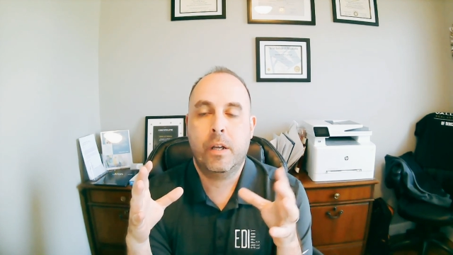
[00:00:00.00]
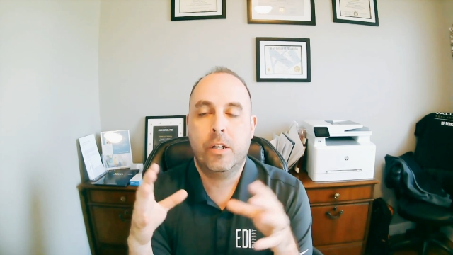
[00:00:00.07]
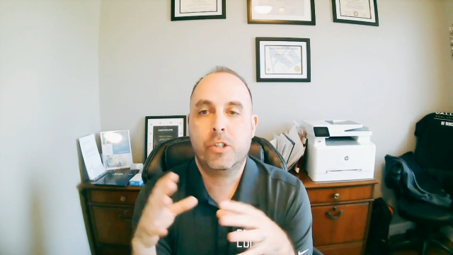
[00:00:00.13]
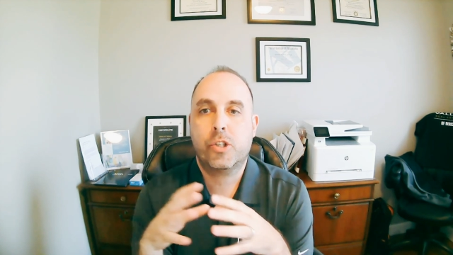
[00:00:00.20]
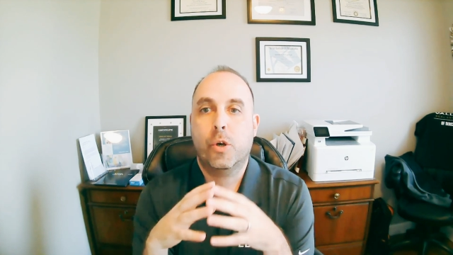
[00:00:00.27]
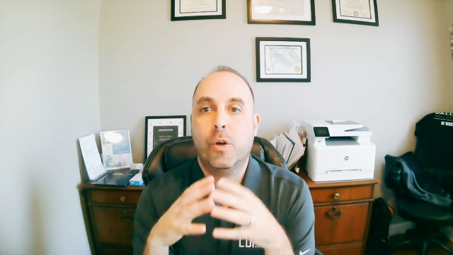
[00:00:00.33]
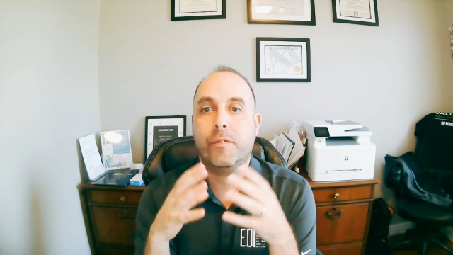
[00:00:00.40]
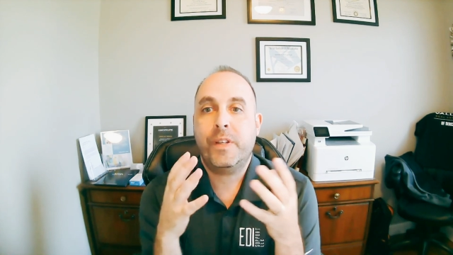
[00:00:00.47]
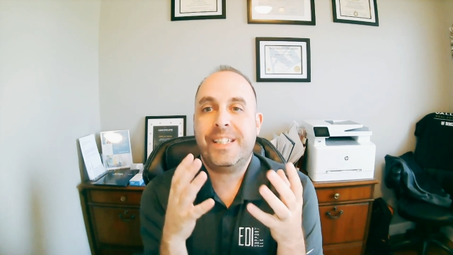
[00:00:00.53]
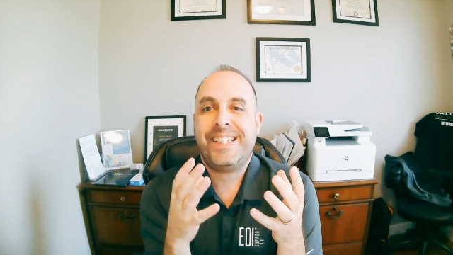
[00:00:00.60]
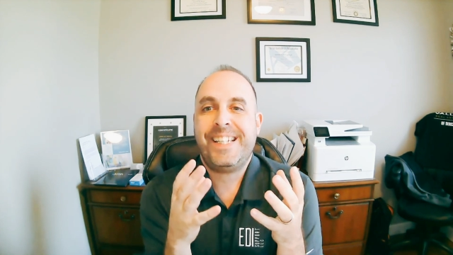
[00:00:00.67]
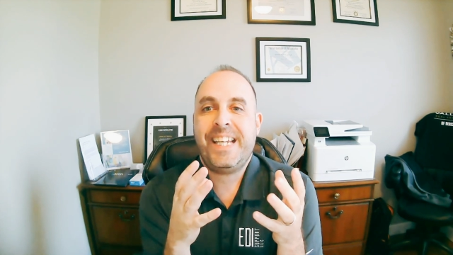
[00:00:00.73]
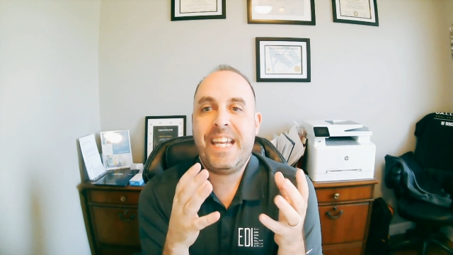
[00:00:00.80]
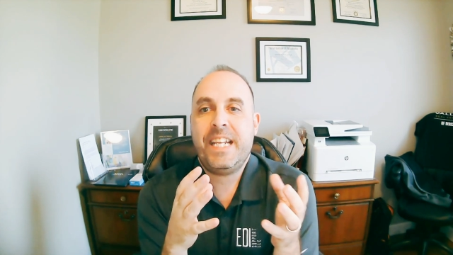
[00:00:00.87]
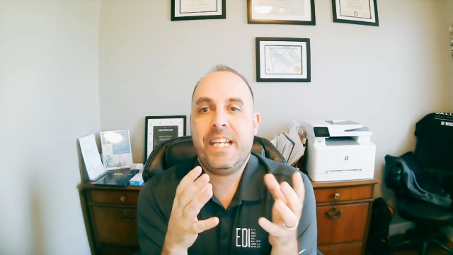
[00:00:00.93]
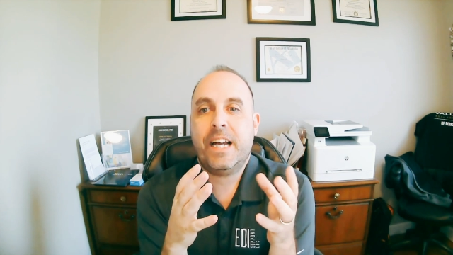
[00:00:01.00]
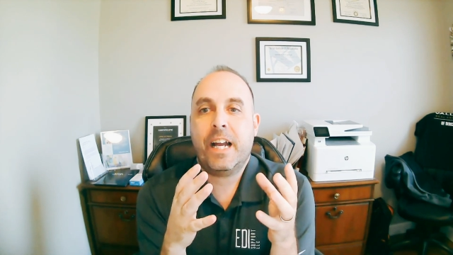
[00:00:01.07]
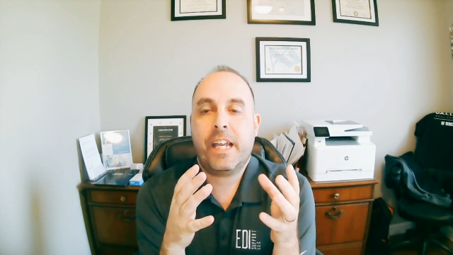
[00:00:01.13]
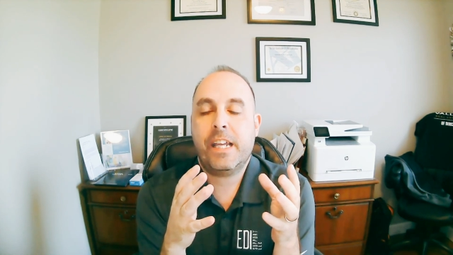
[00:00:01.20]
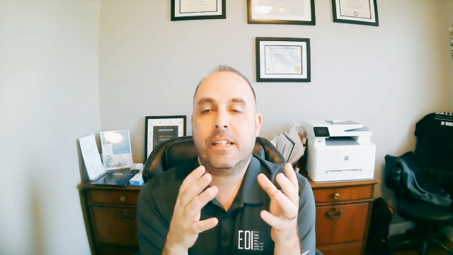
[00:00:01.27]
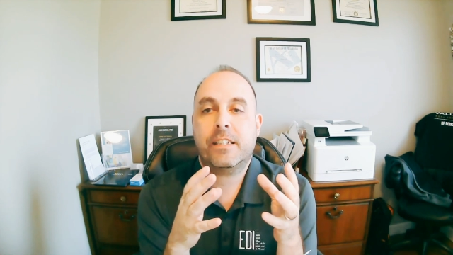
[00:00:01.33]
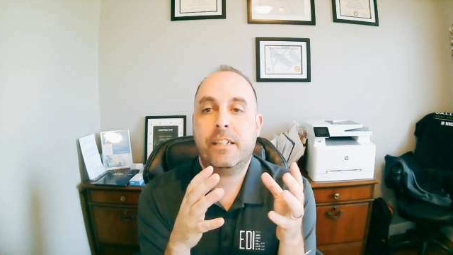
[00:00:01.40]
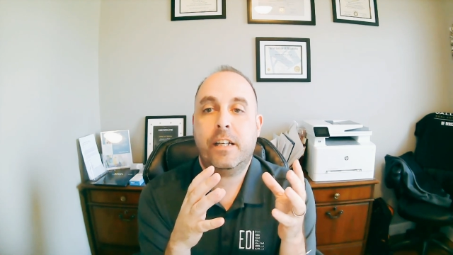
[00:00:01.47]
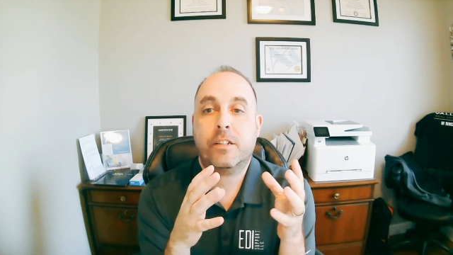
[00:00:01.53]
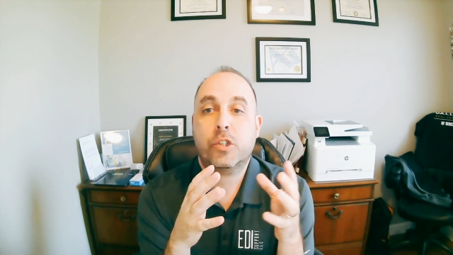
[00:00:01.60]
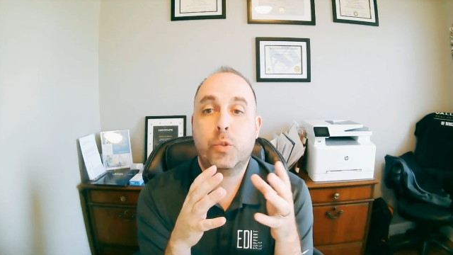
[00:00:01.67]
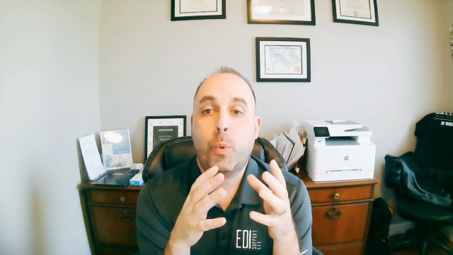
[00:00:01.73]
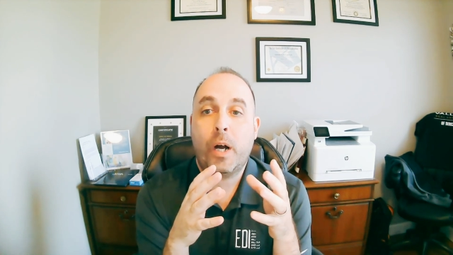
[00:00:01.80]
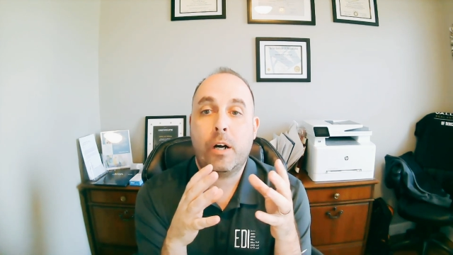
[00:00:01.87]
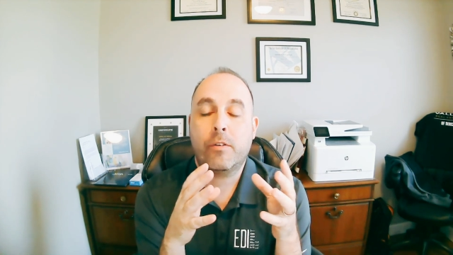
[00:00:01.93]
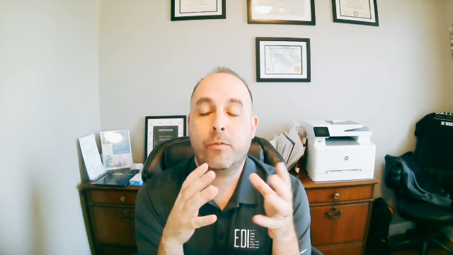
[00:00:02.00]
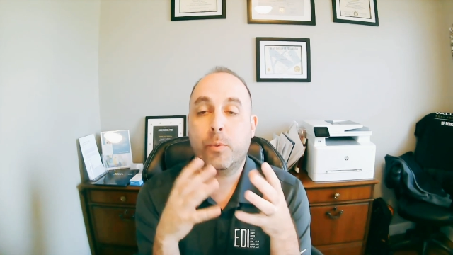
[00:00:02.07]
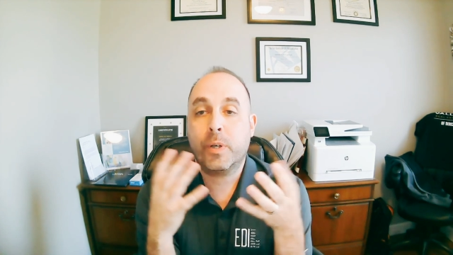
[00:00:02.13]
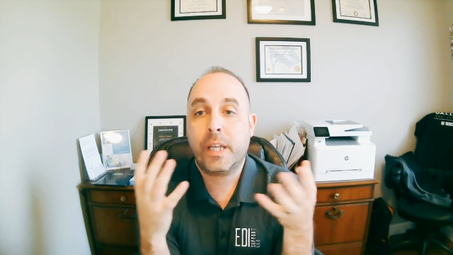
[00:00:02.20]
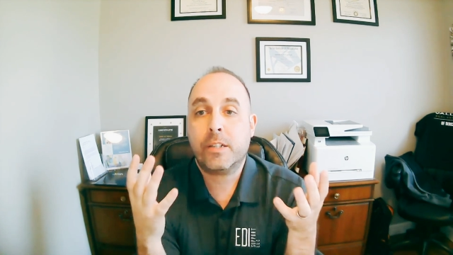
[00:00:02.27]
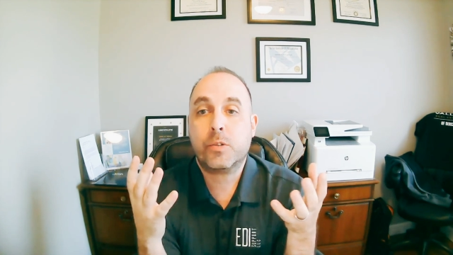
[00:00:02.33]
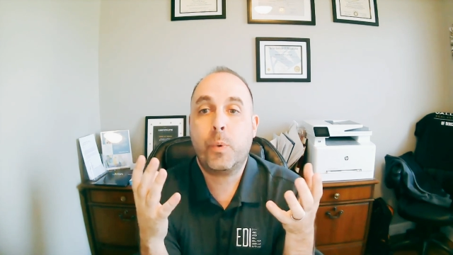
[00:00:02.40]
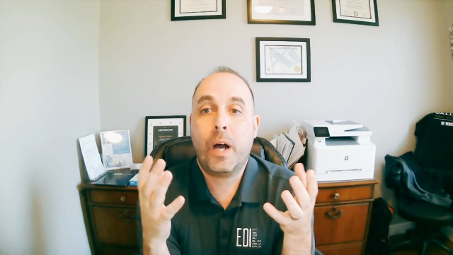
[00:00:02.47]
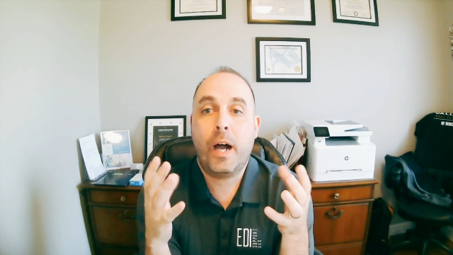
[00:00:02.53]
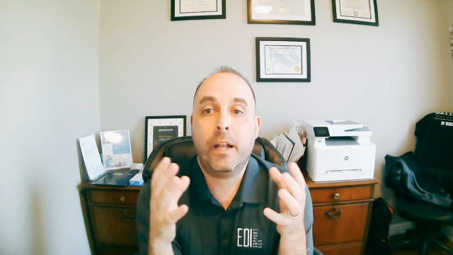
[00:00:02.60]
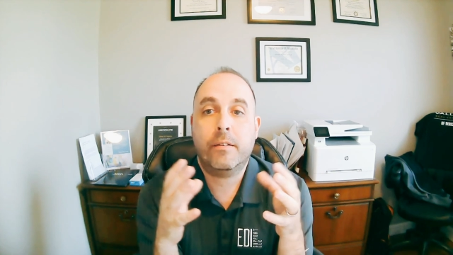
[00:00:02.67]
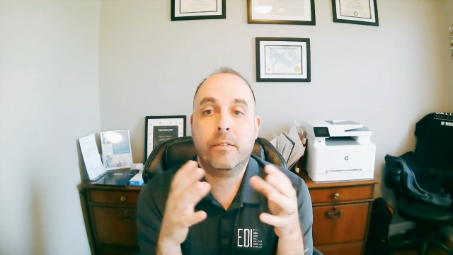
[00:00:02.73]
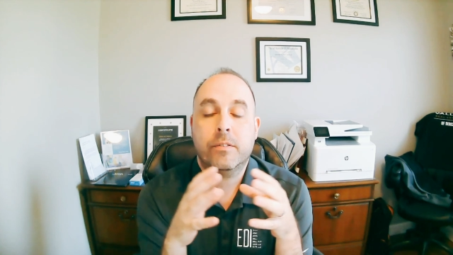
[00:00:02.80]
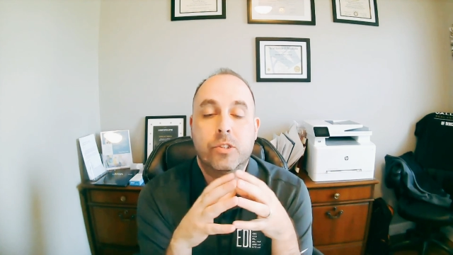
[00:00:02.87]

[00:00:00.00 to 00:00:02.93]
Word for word: So if it's EDI ANSI X12, well, guess what?